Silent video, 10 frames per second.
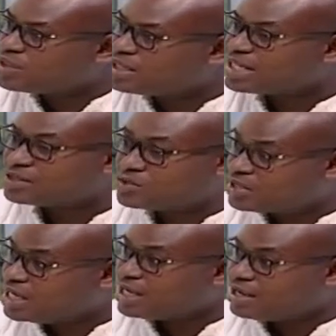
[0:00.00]
that
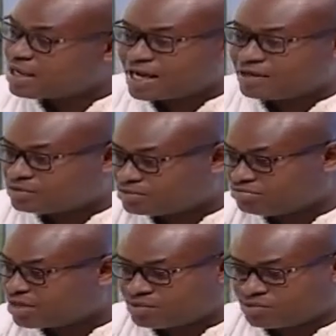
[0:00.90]
today I,
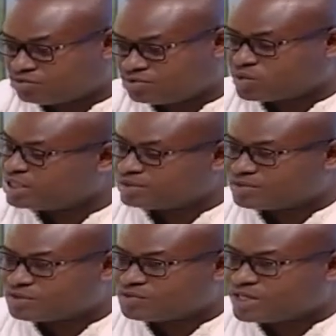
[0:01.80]
I would tune
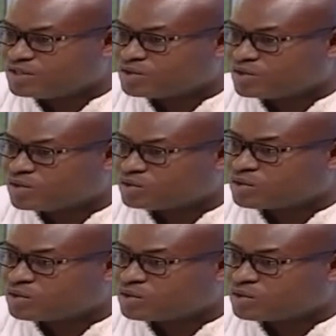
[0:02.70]
into Radio Gold on